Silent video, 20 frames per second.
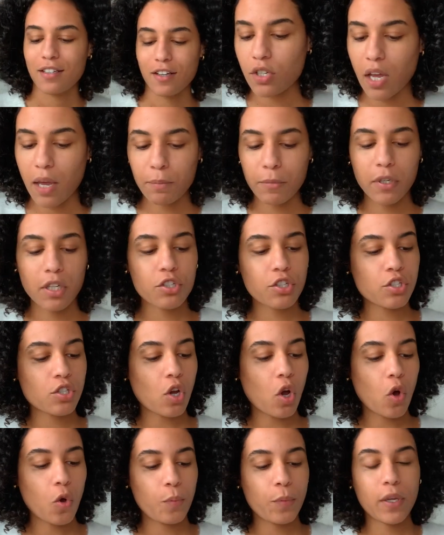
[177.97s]
I'm gonna just
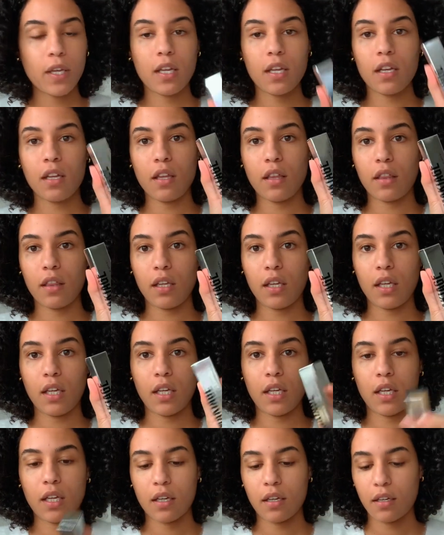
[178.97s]
open
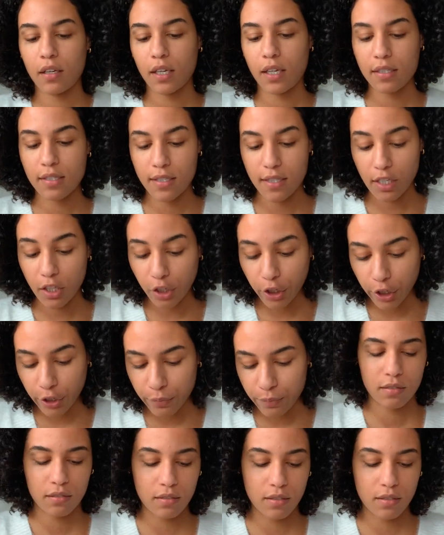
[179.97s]
the concealer.